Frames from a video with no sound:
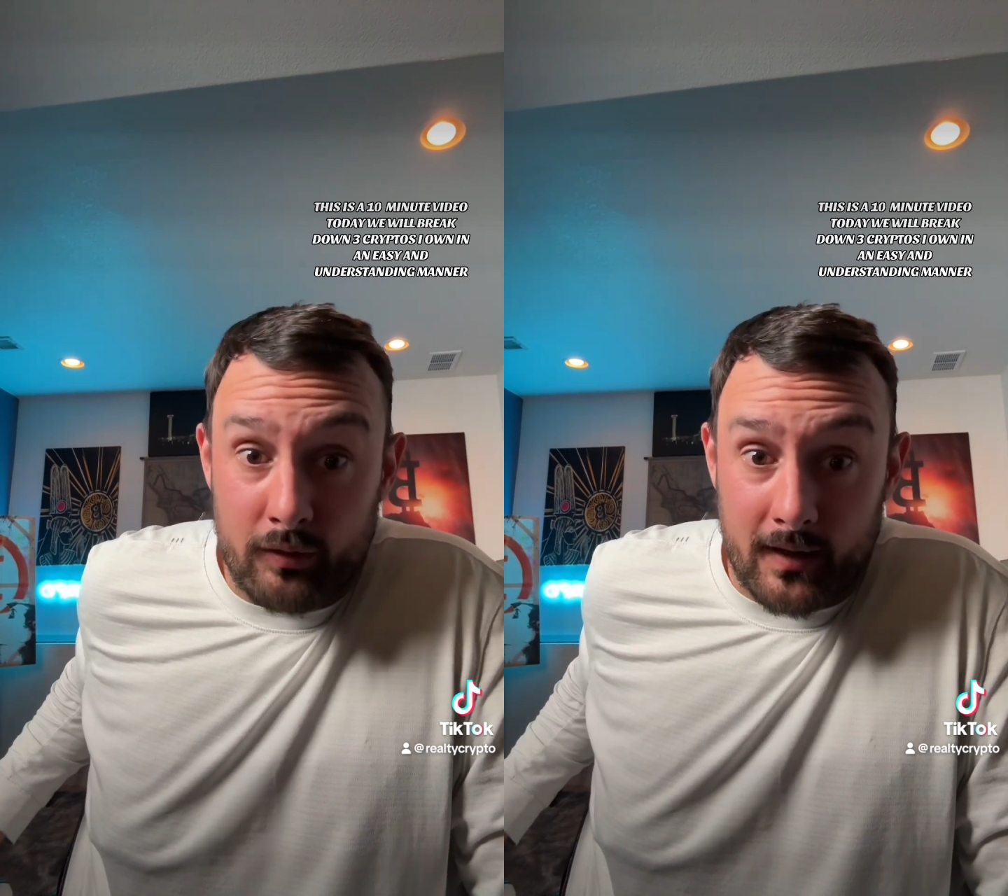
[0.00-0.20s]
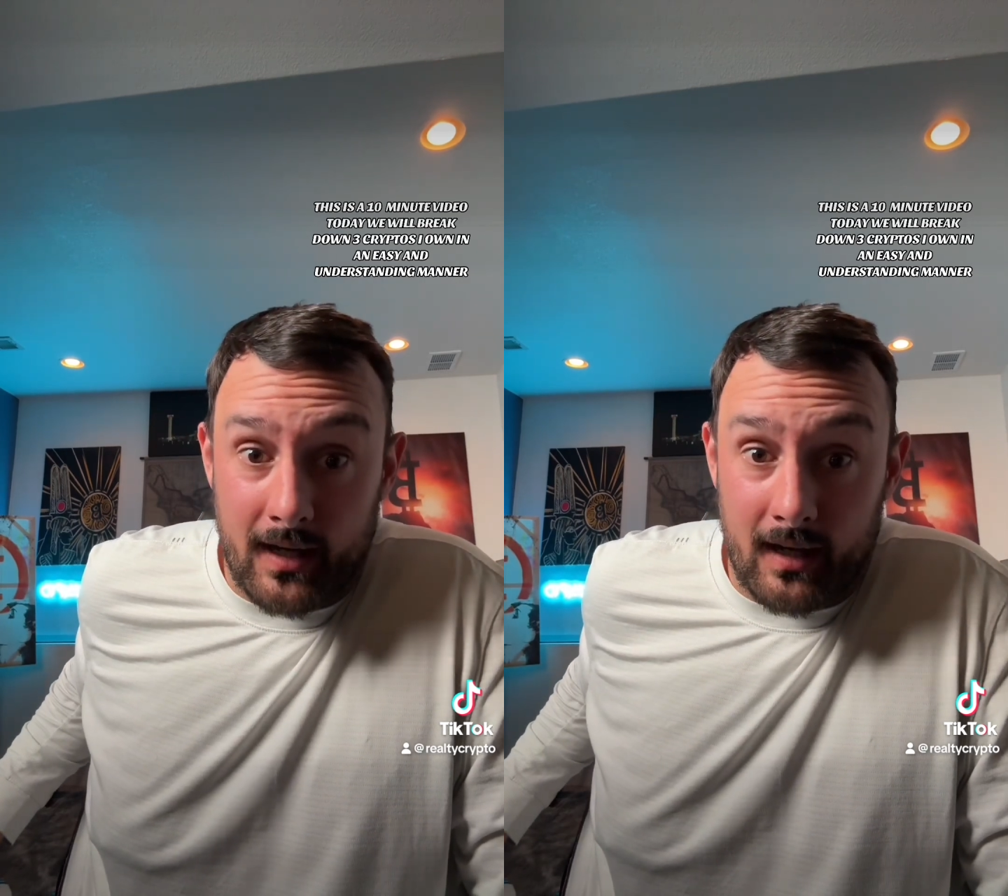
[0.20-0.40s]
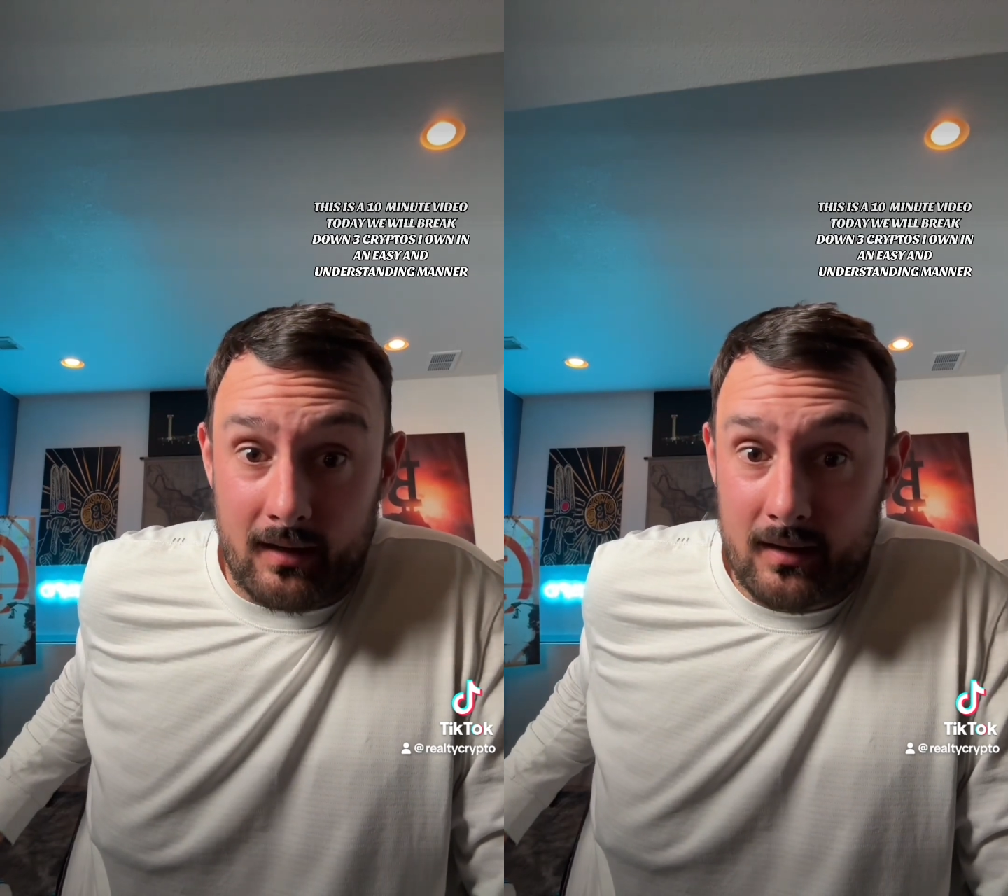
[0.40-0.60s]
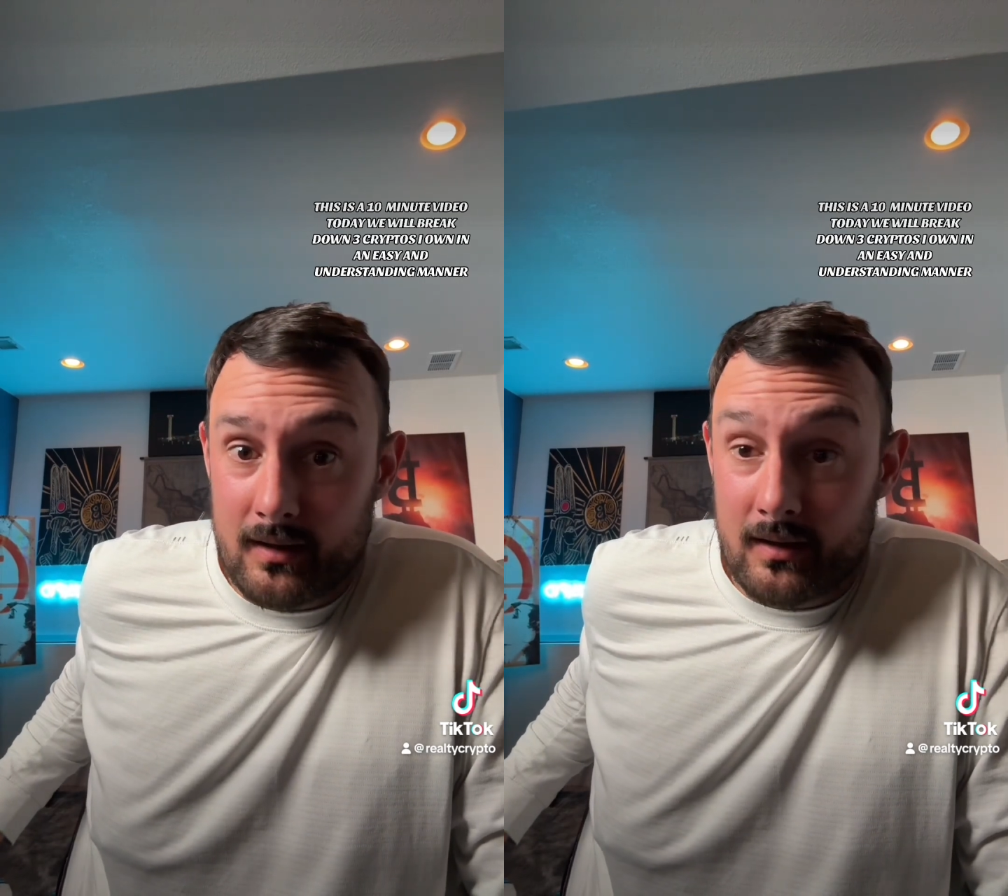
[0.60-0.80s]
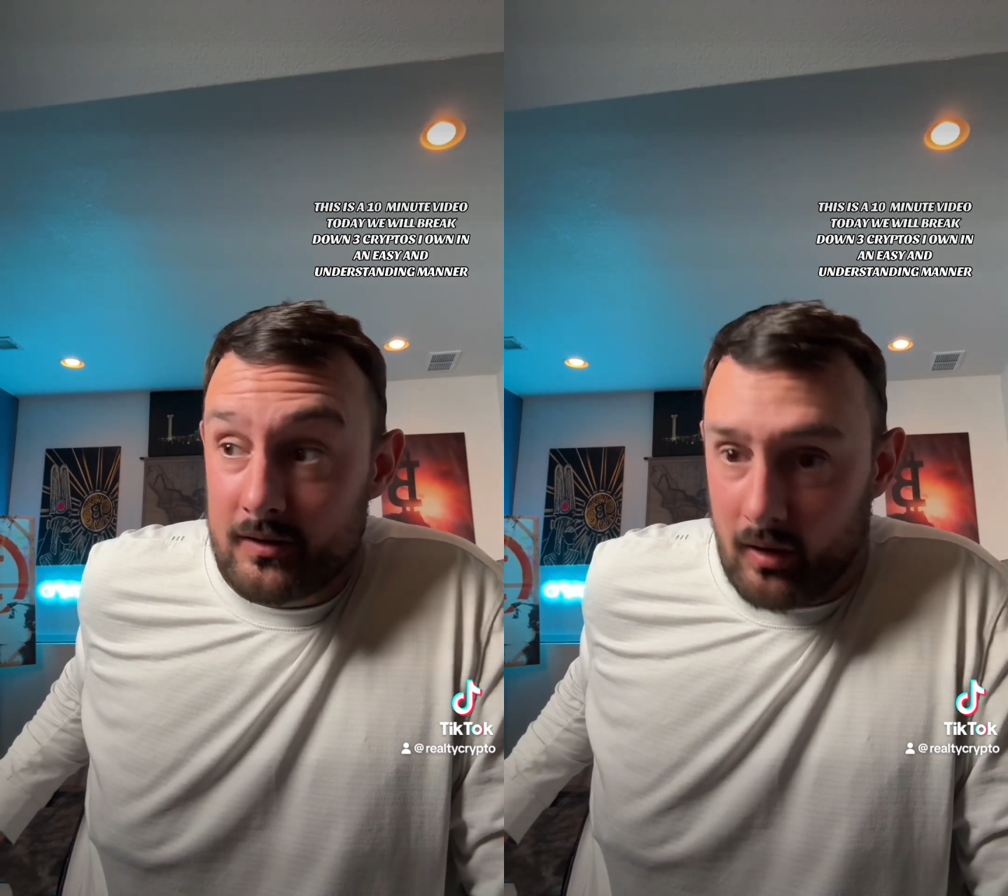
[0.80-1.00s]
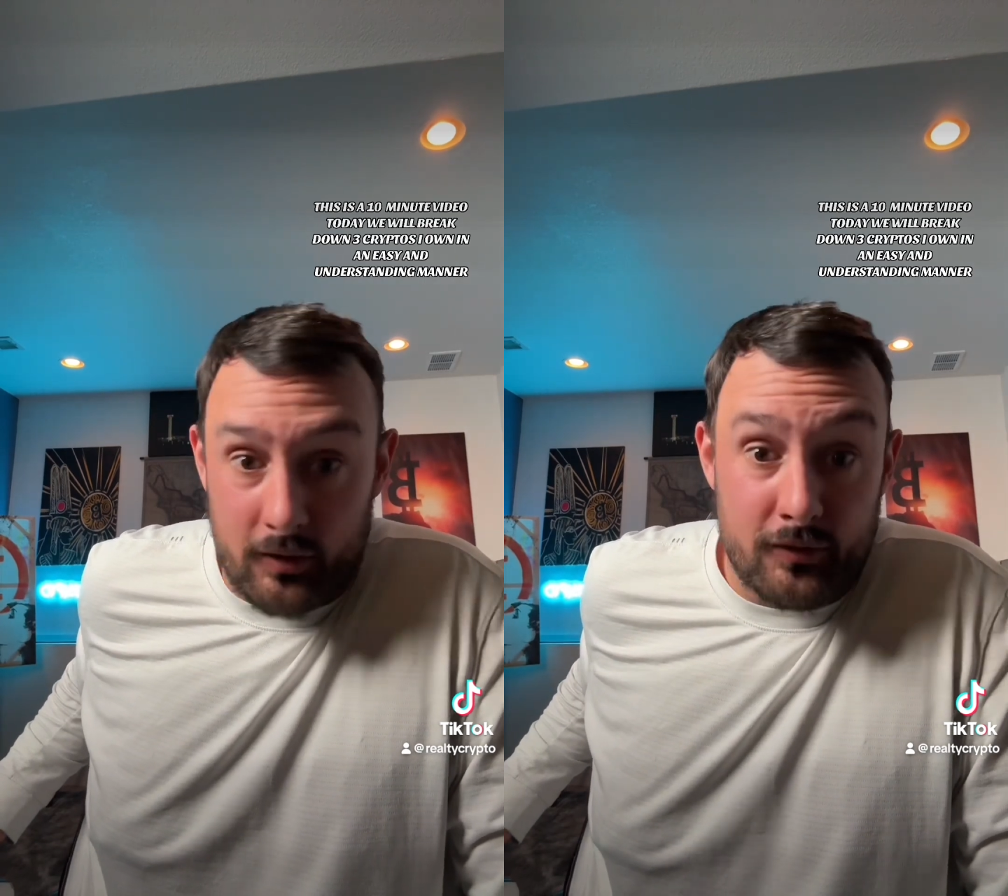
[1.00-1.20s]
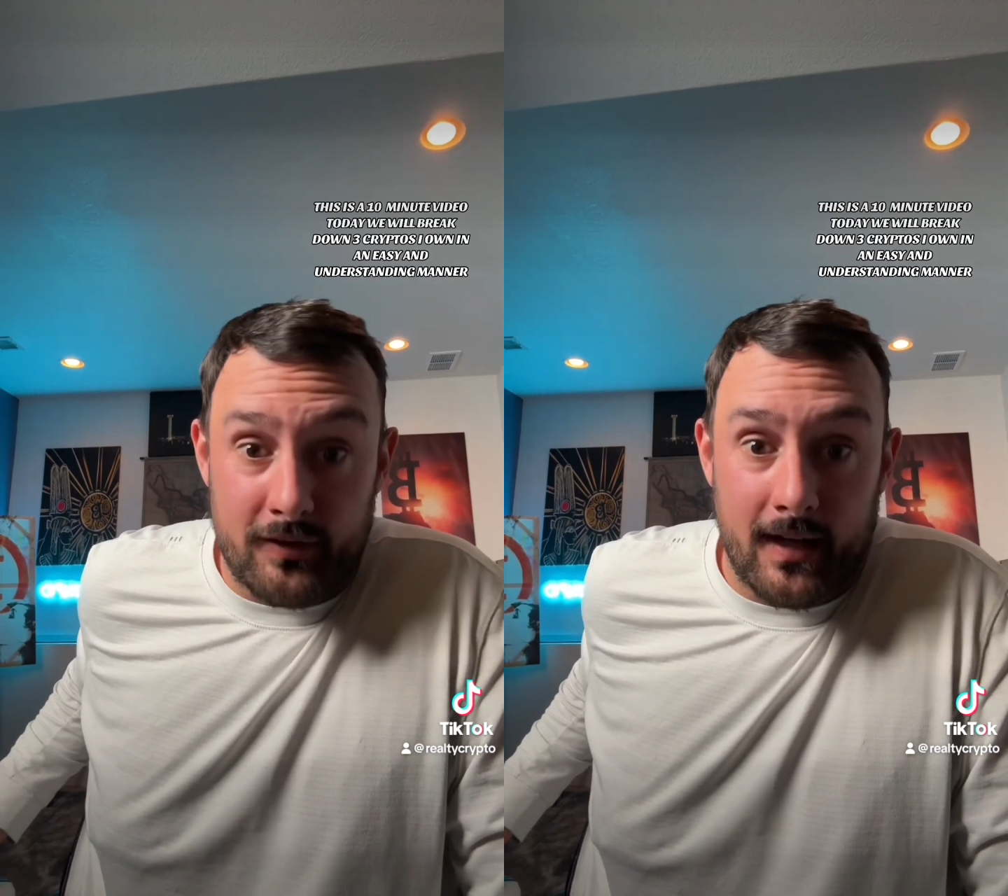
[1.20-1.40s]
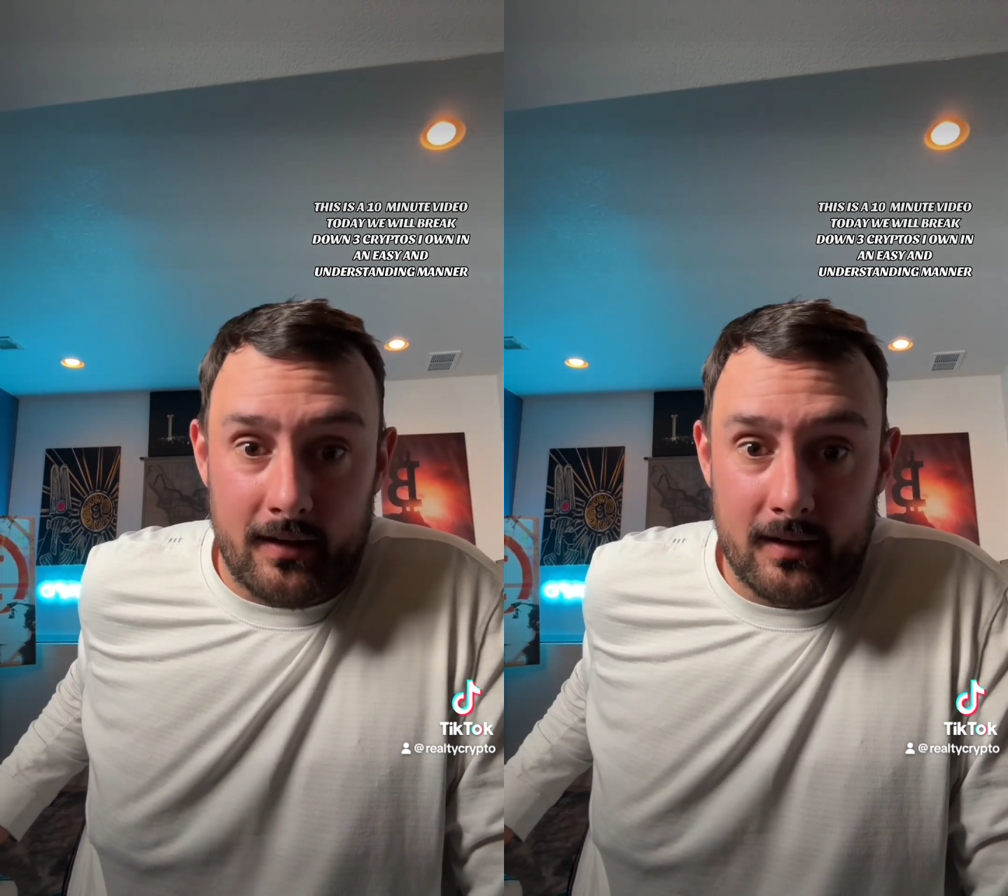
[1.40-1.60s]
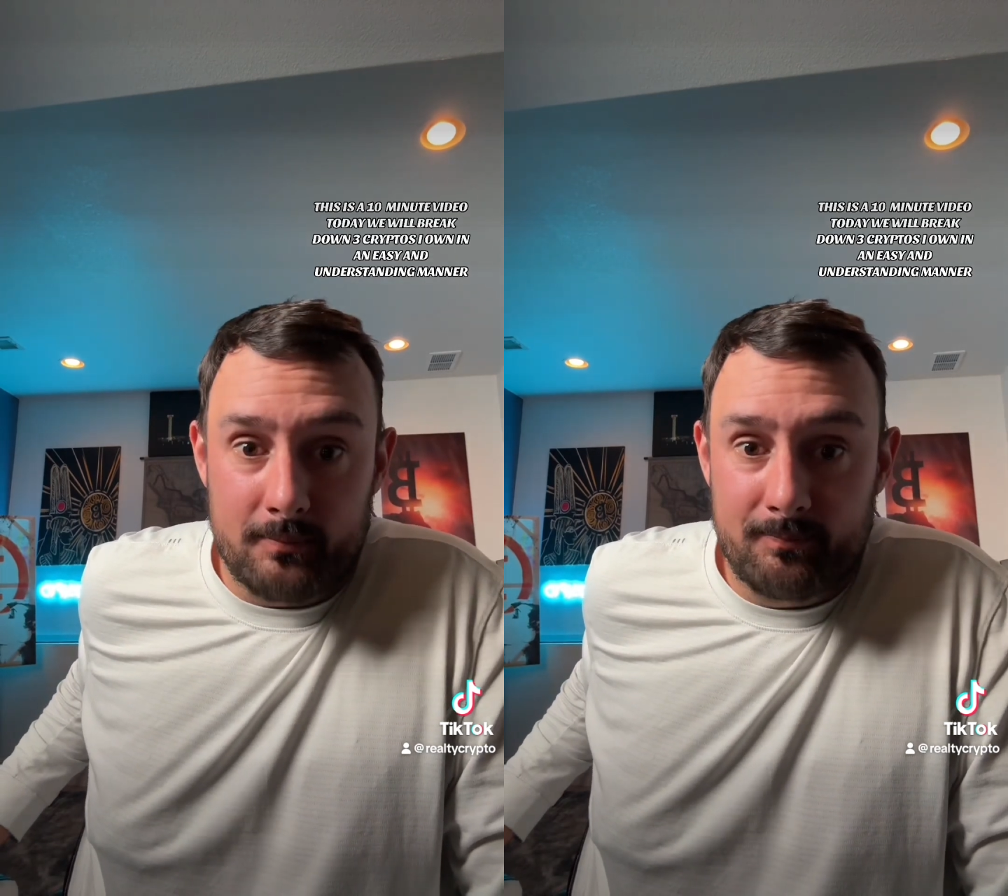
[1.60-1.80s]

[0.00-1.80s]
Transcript: again to understand it.